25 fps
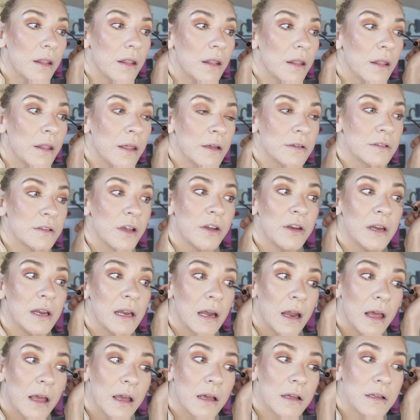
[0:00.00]
there's only
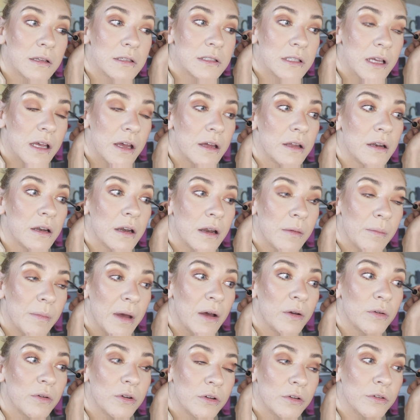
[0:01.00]
like a certain
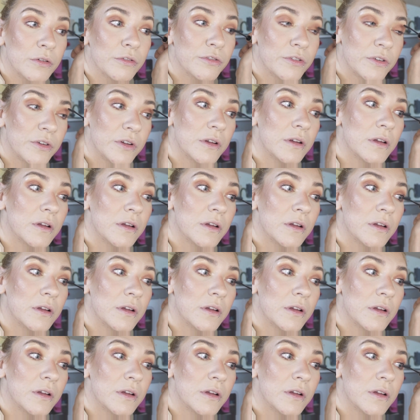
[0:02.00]
amount of